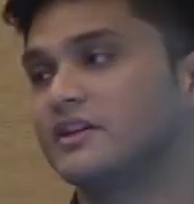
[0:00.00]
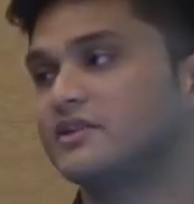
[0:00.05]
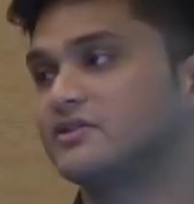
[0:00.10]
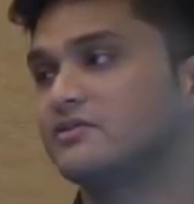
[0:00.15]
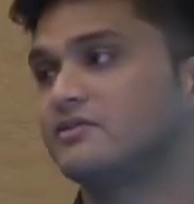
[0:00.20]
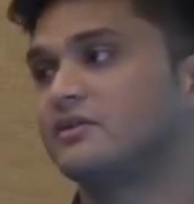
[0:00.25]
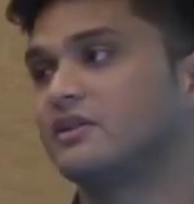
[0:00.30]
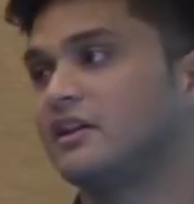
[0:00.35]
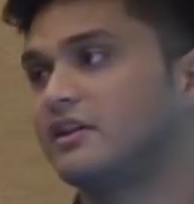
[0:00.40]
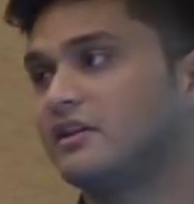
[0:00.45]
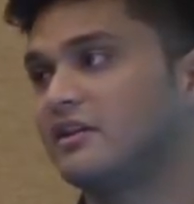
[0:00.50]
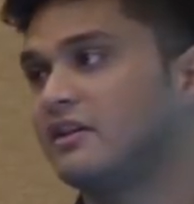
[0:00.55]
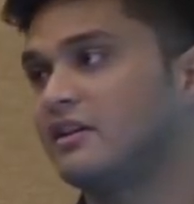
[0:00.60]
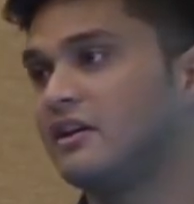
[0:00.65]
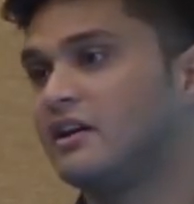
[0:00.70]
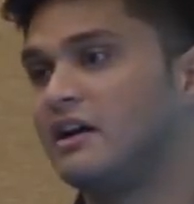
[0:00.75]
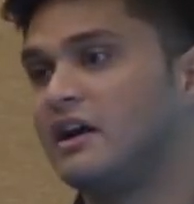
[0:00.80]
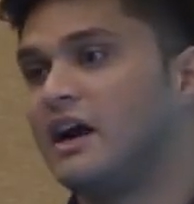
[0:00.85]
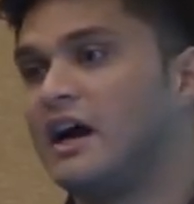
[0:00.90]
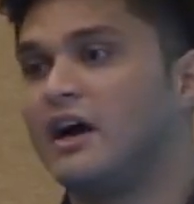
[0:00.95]
next to another,
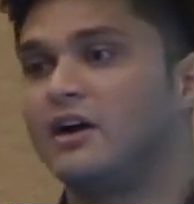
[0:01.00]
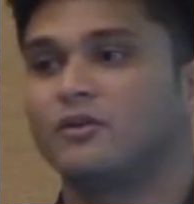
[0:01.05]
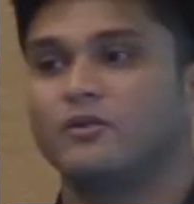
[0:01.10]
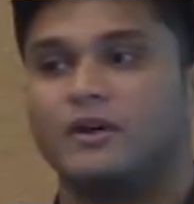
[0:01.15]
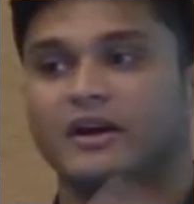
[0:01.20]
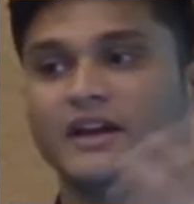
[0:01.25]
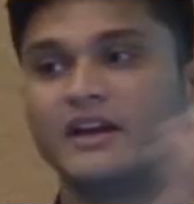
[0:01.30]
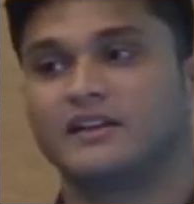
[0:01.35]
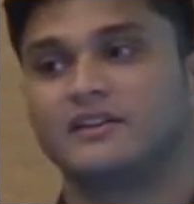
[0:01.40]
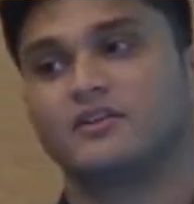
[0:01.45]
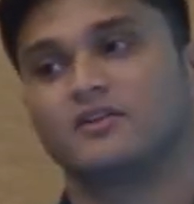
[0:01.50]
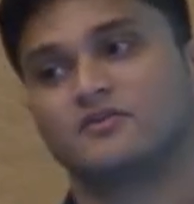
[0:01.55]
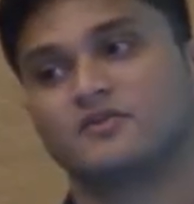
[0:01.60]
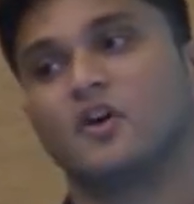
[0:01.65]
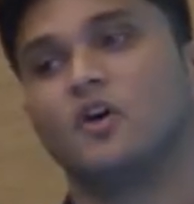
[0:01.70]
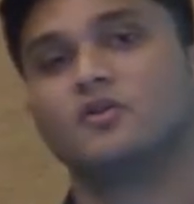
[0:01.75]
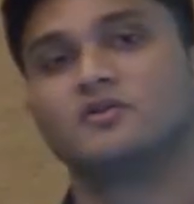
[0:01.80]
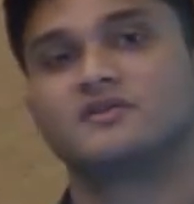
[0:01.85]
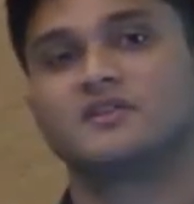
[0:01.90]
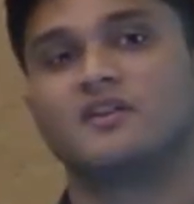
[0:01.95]
how do I get those
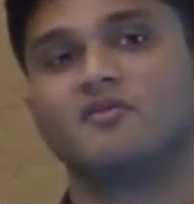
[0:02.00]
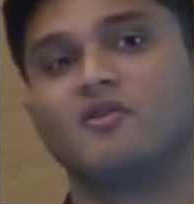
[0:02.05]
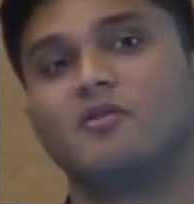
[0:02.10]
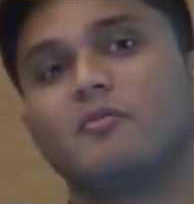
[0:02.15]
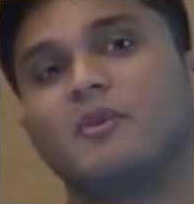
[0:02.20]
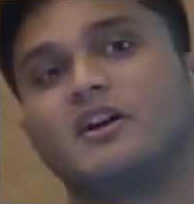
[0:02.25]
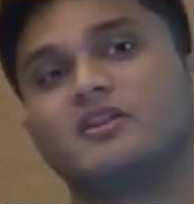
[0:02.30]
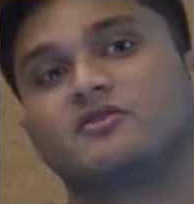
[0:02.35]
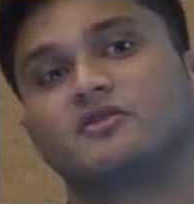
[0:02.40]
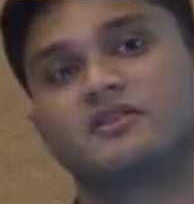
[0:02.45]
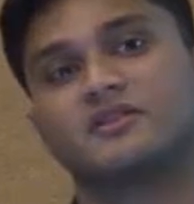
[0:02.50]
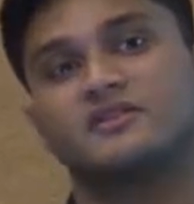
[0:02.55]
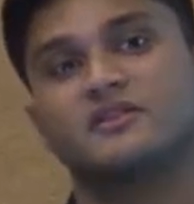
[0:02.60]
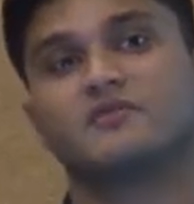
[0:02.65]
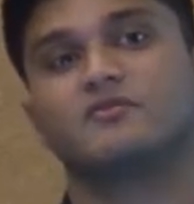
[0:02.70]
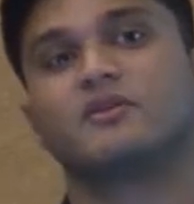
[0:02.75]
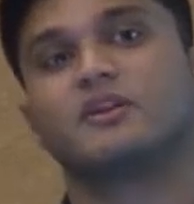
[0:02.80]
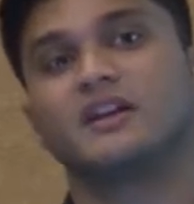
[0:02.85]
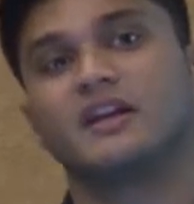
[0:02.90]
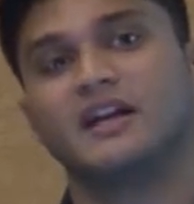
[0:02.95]
host level metrics
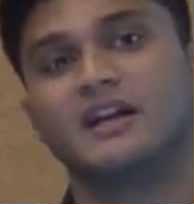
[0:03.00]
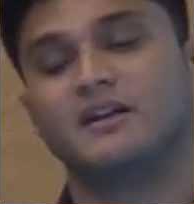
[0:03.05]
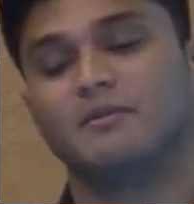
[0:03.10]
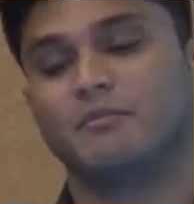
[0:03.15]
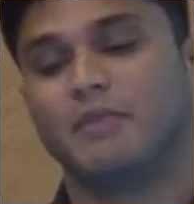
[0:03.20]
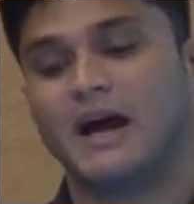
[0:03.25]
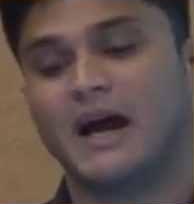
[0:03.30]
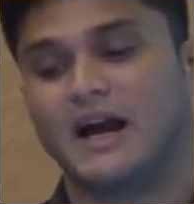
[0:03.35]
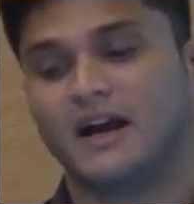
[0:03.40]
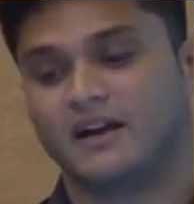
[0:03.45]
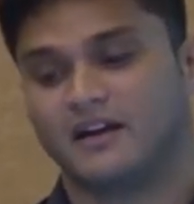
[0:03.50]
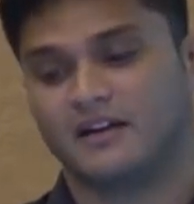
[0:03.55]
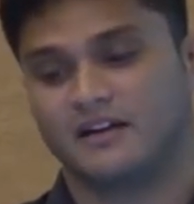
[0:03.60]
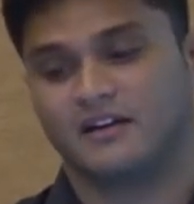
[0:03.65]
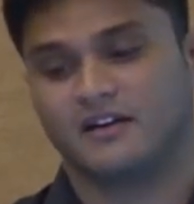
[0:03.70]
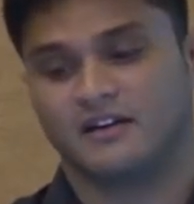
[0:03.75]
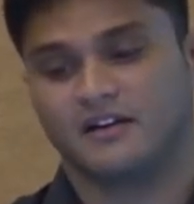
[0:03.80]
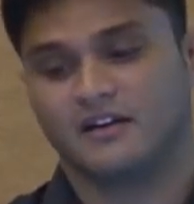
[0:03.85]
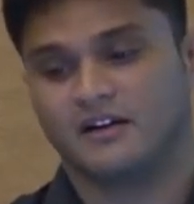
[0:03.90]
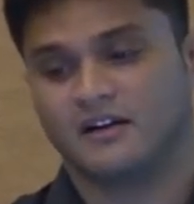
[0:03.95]
and relate it
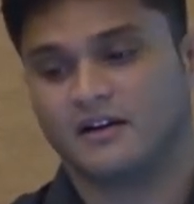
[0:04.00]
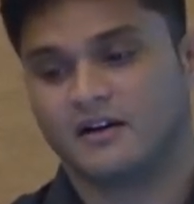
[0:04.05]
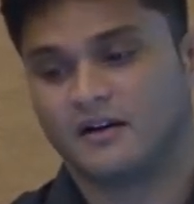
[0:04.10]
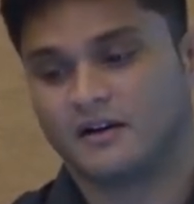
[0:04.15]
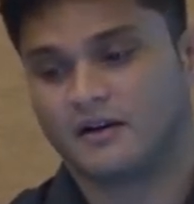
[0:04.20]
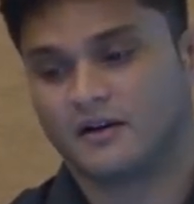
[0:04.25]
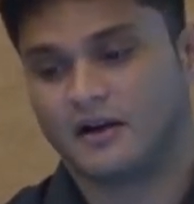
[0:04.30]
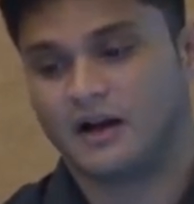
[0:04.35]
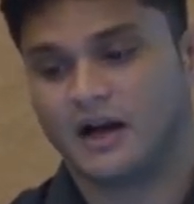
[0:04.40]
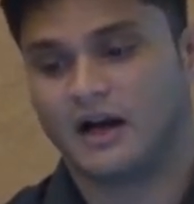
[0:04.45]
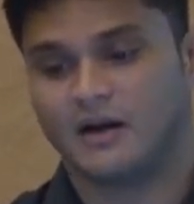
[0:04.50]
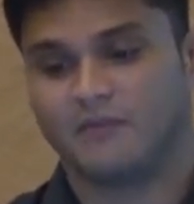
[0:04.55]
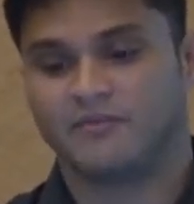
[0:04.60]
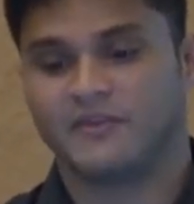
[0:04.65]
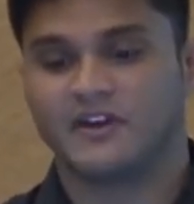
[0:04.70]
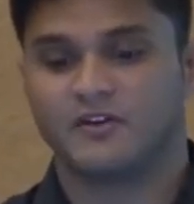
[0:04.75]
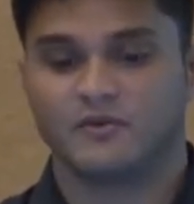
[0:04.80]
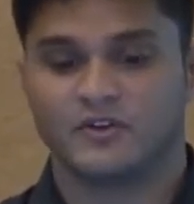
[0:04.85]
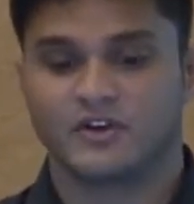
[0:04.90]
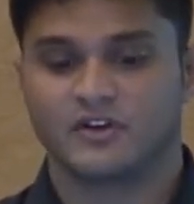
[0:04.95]
back?
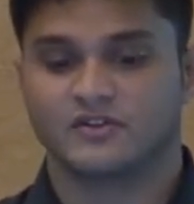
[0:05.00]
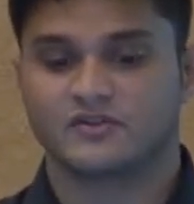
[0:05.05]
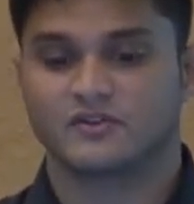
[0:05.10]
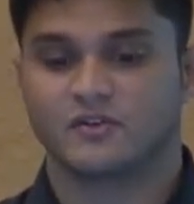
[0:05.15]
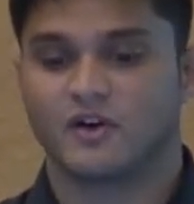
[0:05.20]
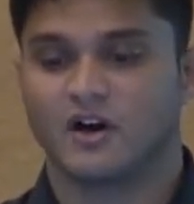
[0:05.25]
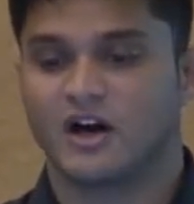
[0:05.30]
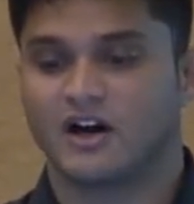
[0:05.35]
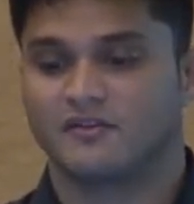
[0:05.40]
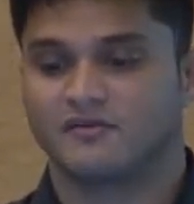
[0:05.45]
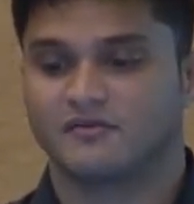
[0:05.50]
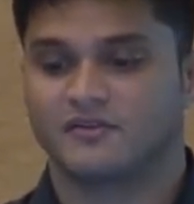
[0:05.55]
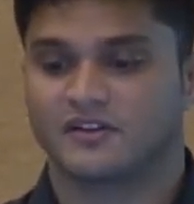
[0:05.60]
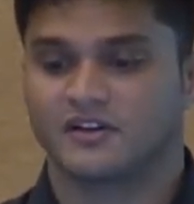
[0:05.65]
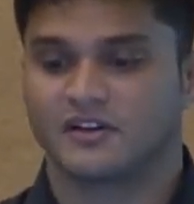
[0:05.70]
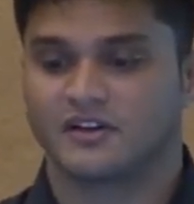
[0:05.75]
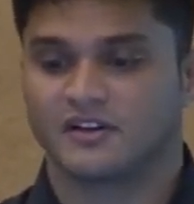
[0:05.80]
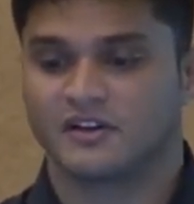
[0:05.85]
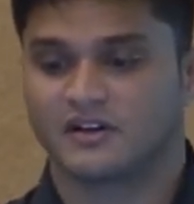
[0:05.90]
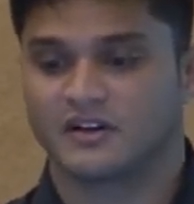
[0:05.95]
Then we also
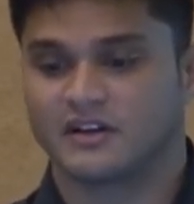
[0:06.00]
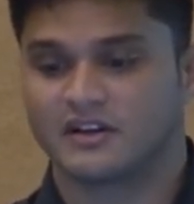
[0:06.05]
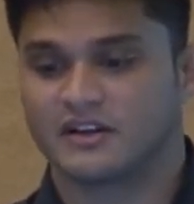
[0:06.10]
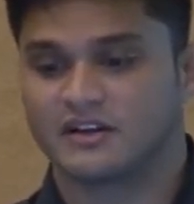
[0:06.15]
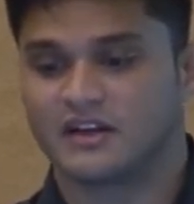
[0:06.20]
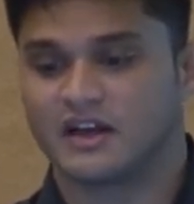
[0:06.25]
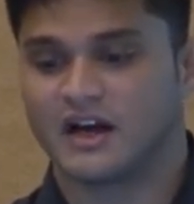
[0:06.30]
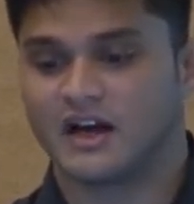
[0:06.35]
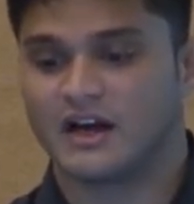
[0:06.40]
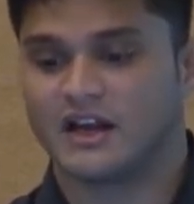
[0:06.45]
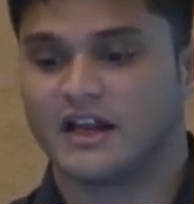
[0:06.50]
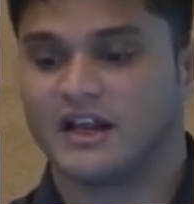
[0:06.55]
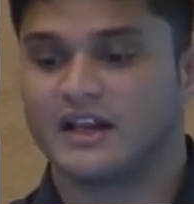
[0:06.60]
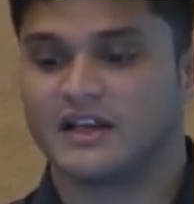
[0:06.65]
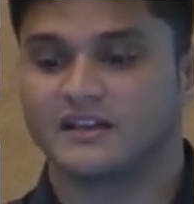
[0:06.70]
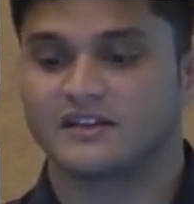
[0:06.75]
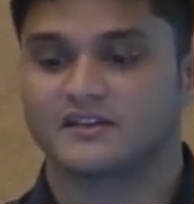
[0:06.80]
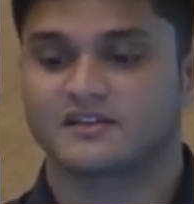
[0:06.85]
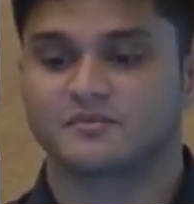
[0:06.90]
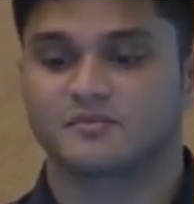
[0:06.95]
offer
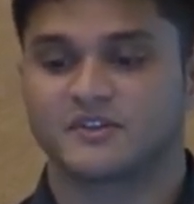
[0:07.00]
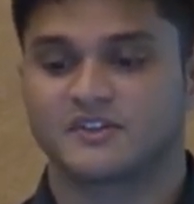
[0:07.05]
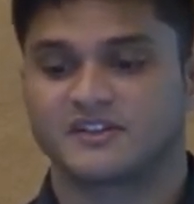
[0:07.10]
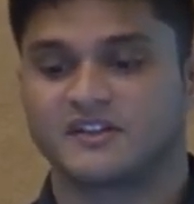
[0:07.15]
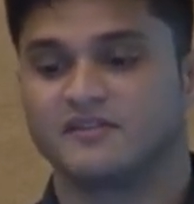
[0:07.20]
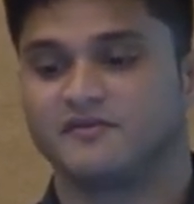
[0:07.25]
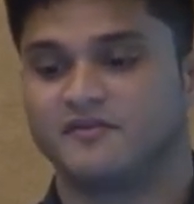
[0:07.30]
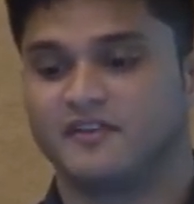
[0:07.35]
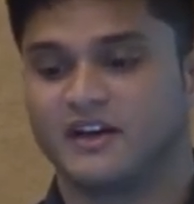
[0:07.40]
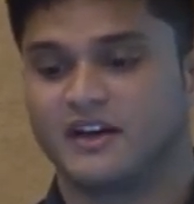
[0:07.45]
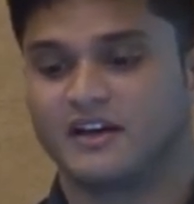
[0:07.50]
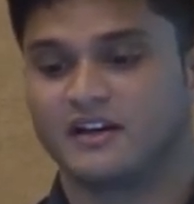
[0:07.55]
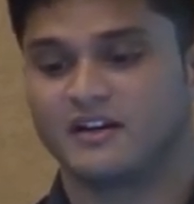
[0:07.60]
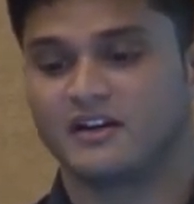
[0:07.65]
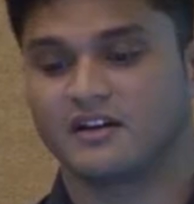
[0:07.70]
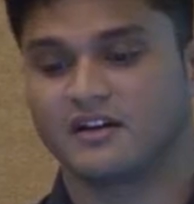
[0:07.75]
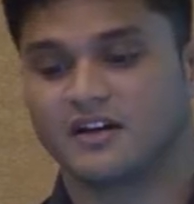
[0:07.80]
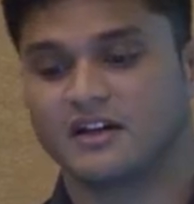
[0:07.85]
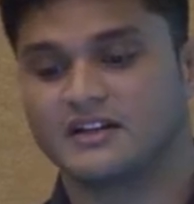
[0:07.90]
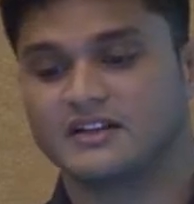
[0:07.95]
specific
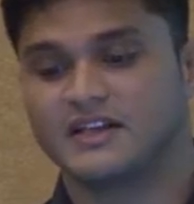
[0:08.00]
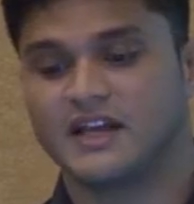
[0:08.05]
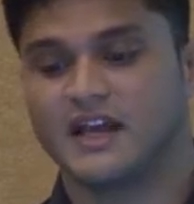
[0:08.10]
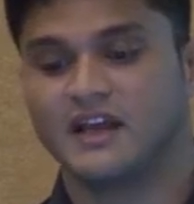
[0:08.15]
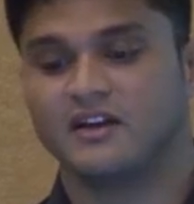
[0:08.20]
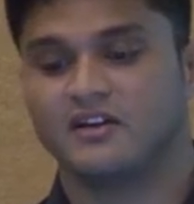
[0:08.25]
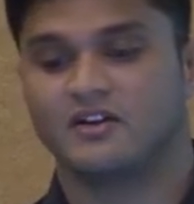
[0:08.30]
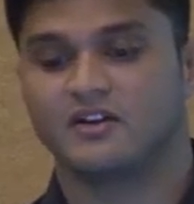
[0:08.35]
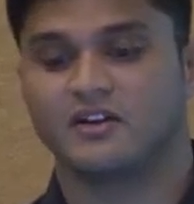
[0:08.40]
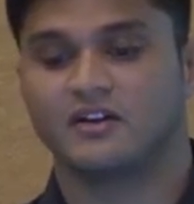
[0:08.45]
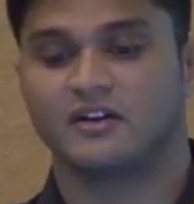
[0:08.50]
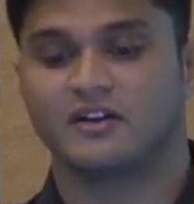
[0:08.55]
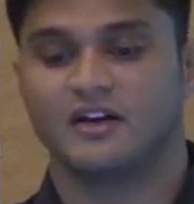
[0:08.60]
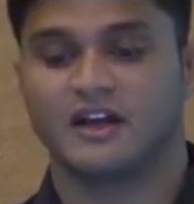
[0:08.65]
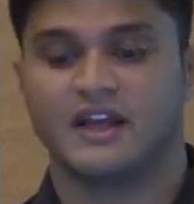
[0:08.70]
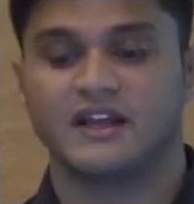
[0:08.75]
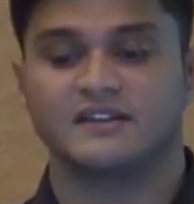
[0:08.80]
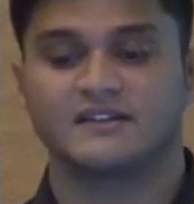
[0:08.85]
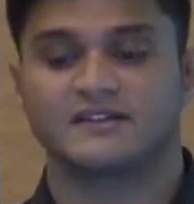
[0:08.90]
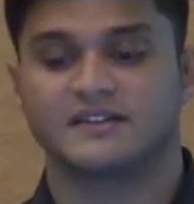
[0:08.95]
container
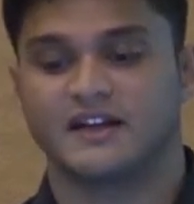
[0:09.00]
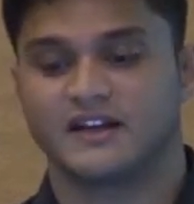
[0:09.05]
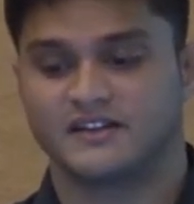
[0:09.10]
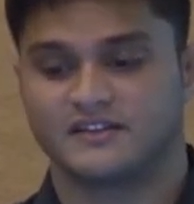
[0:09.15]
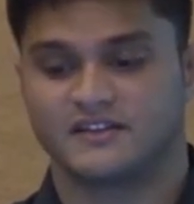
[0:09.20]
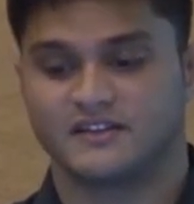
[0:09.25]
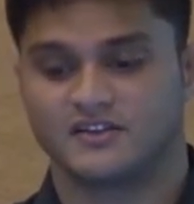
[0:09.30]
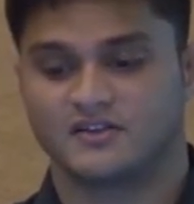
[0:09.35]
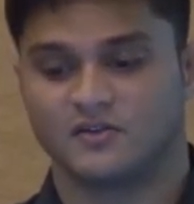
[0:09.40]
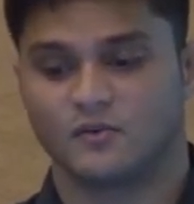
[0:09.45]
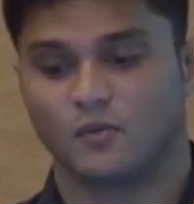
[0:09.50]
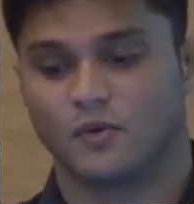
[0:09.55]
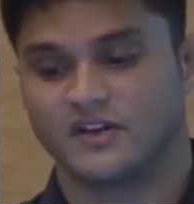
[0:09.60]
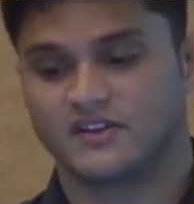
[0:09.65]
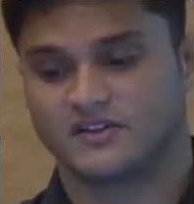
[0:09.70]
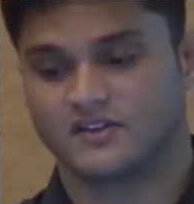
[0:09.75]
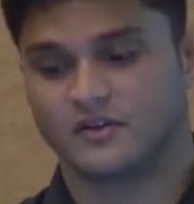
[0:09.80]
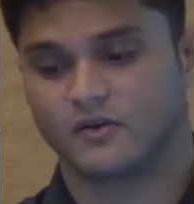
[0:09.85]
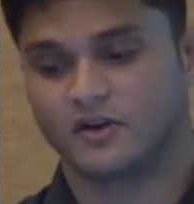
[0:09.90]
insights into what's